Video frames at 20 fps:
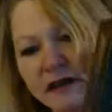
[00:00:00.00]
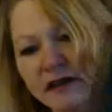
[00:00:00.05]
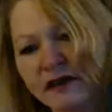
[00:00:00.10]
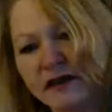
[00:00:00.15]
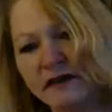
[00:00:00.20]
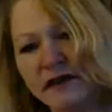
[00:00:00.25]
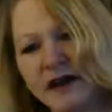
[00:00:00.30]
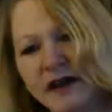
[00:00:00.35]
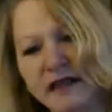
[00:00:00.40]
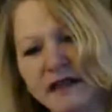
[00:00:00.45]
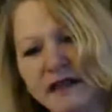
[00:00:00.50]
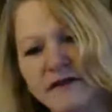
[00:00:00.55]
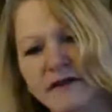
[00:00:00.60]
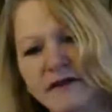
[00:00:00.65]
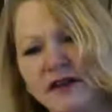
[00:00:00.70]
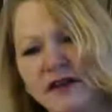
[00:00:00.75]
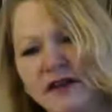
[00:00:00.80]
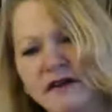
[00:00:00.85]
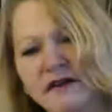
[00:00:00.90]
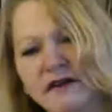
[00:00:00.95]
there that I left
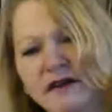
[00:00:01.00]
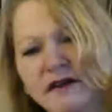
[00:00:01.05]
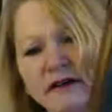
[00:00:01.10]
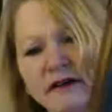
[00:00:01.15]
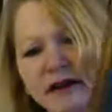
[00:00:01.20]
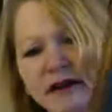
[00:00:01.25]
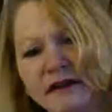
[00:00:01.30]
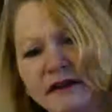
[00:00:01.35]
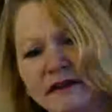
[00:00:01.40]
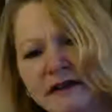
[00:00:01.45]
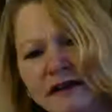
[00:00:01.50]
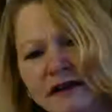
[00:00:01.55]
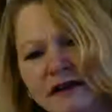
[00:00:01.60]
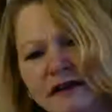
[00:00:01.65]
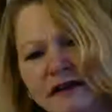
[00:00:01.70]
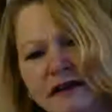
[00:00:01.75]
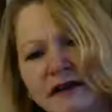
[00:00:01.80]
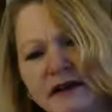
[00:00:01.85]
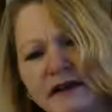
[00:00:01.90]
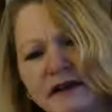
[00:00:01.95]
on there? I don't know if you can see it
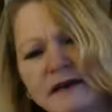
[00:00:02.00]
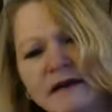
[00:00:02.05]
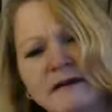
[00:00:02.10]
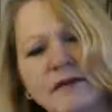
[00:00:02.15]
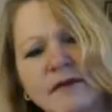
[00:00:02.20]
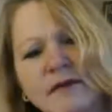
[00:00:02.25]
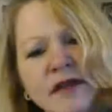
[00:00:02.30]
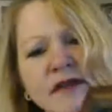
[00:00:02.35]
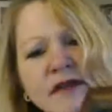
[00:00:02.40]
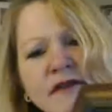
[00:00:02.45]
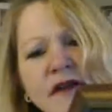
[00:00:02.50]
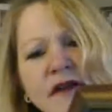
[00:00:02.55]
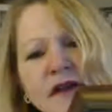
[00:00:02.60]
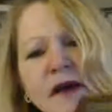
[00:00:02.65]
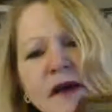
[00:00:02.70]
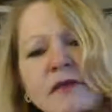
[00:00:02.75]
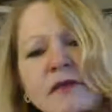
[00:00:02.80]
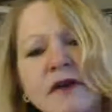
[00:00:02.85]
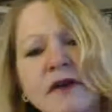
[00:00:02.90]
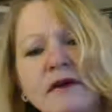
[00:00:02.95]
on the
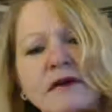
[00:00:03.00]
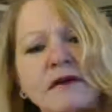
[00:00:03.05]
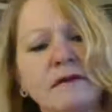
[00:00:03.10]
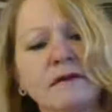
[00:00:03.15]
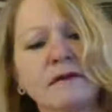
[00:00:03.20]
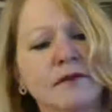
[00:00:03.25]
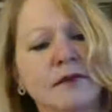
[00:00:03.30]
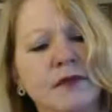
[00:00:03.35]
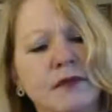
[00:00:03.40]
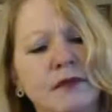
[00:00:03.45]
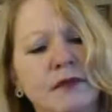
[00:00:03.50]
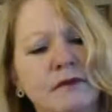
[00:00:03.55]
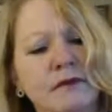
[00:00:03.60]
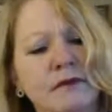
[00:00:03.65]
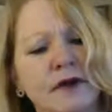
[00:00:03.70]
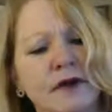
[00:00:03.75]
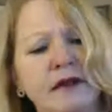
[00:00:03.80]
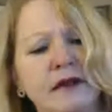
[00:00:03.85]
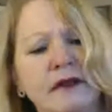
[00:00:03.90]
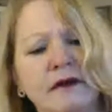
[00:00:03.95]
top there.
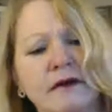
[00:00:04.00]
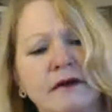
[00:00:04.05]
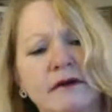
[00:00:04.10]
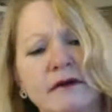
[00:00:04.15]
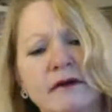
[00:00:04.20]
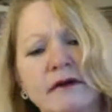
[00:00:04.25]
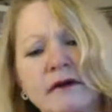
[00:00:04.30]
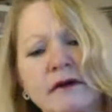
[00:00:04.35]
right here.